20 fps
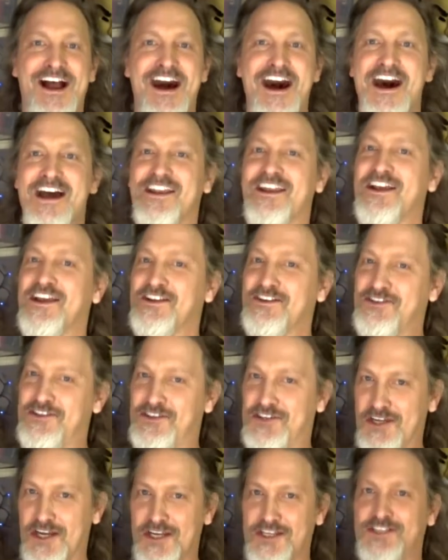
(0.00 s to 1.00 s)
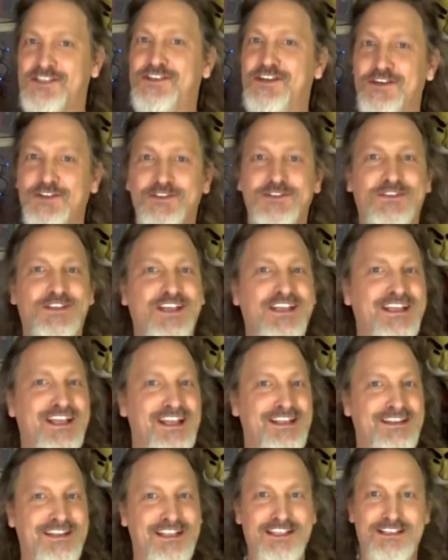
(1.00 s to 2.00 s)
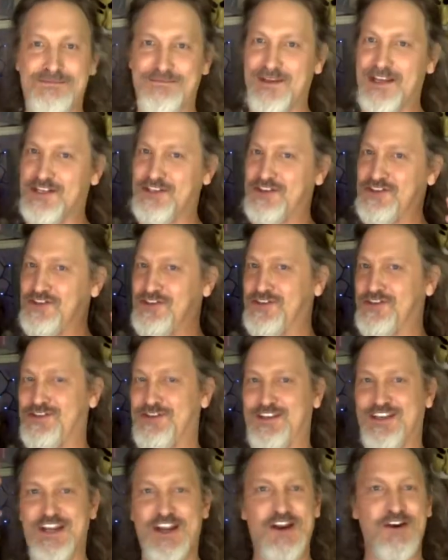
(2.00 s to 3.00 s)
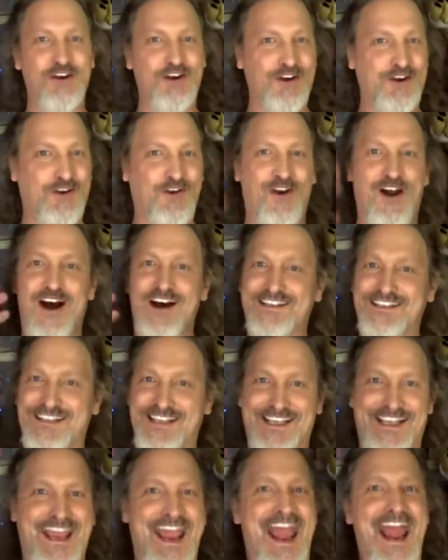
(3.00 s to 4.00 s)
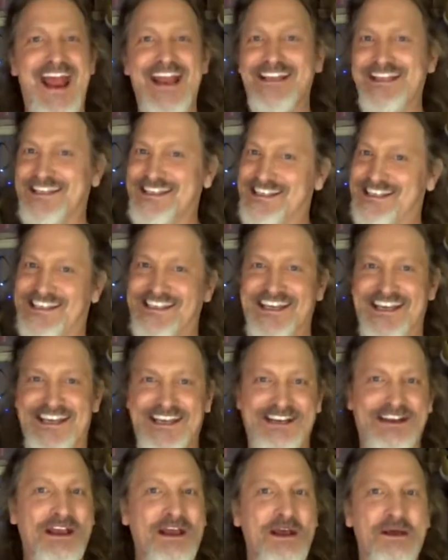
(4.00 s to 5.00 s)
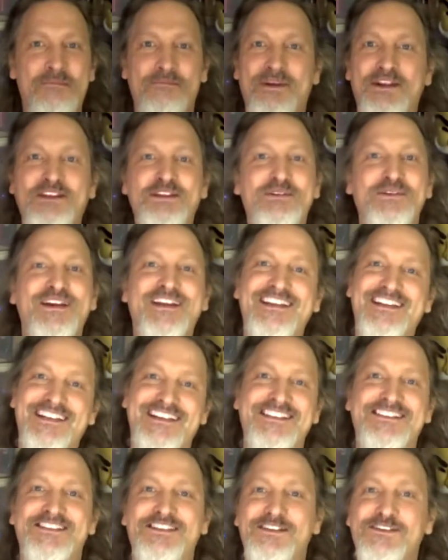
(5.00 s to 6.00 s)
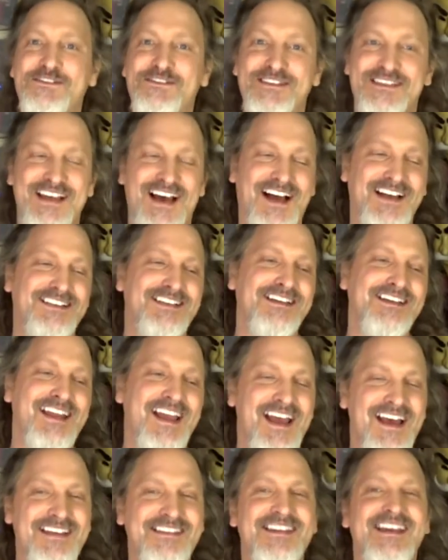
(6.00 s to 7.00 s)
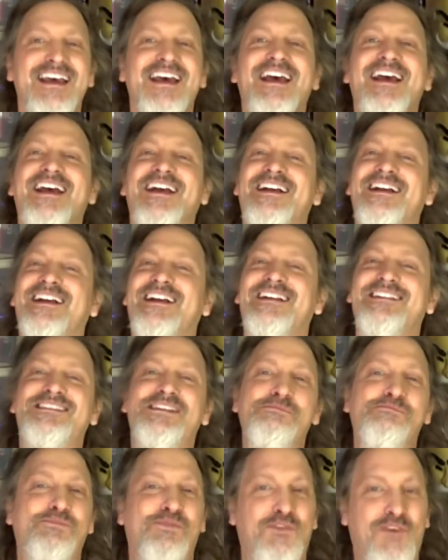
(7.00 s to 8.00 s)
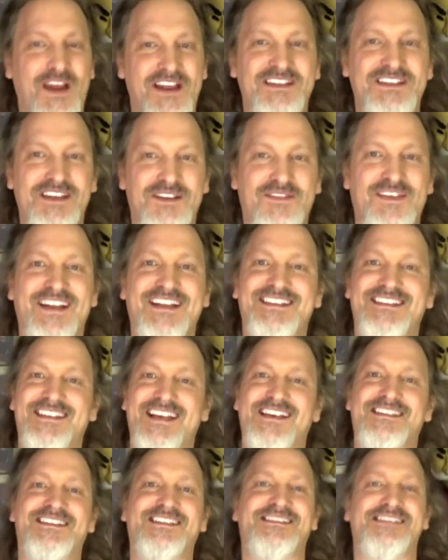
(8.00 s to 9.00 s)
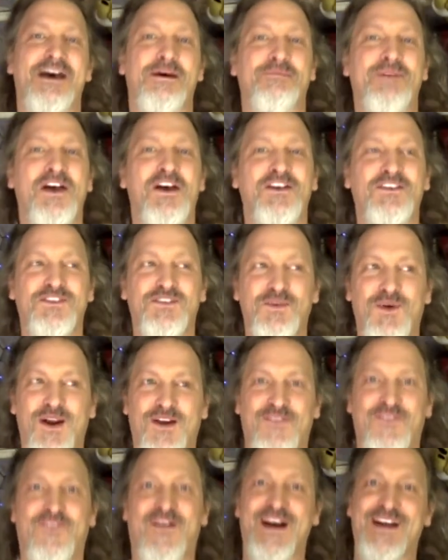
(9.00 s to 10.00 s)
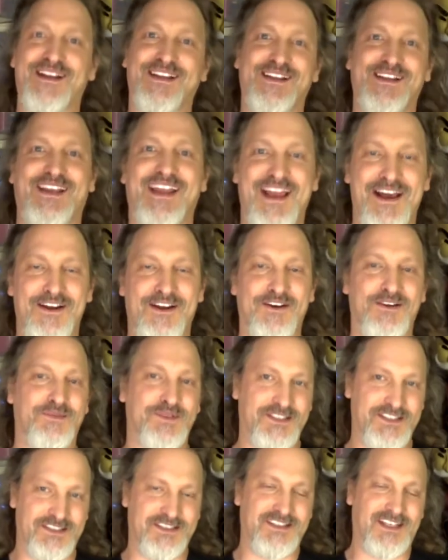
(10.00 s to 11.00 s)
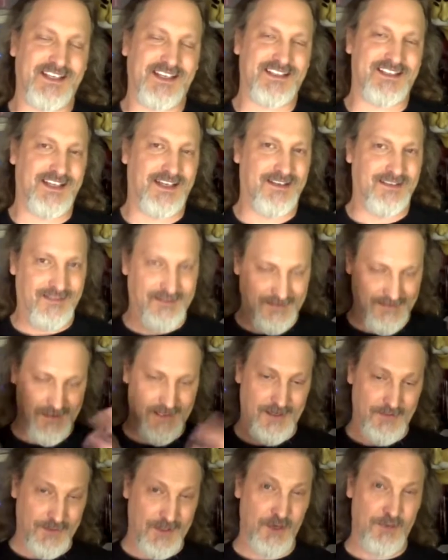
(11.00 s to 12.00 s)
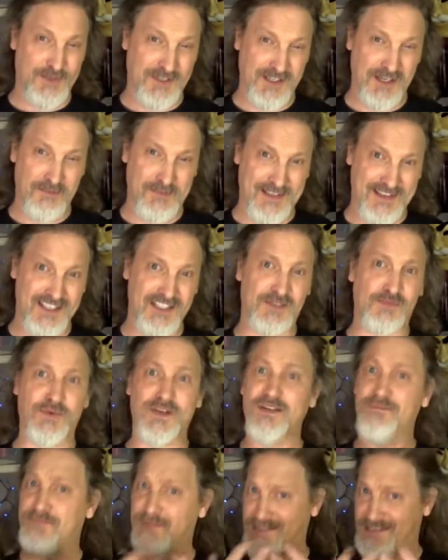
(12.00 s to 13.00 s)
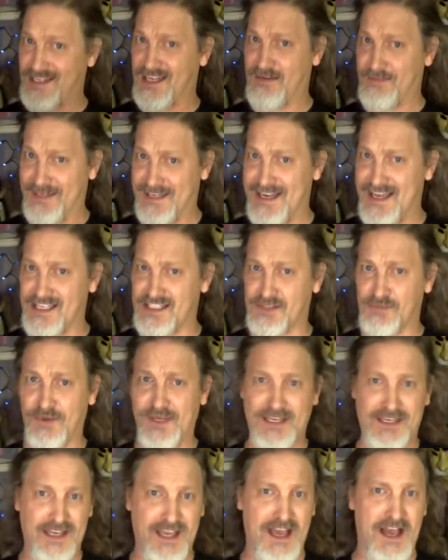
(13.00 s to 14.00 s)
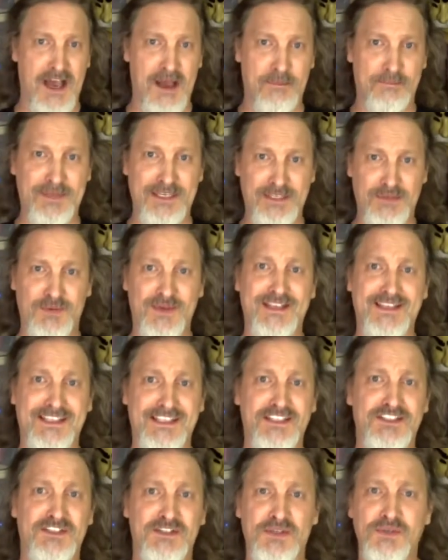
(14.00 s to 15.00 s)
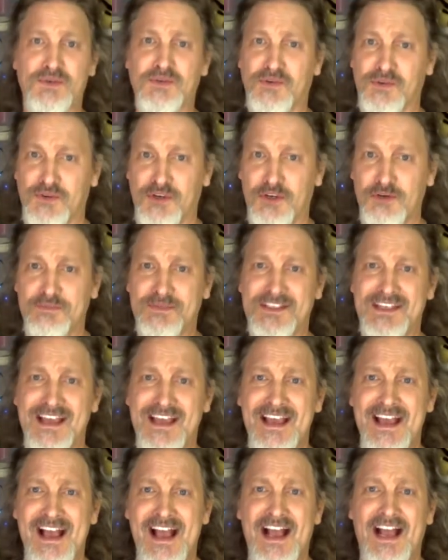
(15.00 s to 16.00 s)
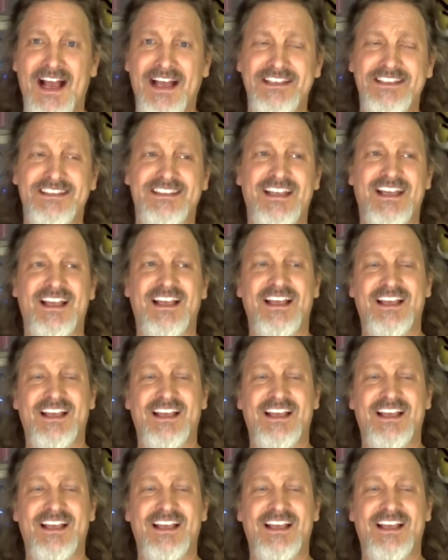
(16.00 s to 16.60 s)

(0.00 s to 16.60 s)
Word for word: on just so you could get these big stare across the canyon scene between these two sides. And yes, it's impressive, and it sets us up to our final encounter, which, like I said, I was hoping it was going to be this week, but it's going to be next week between these two groups. I just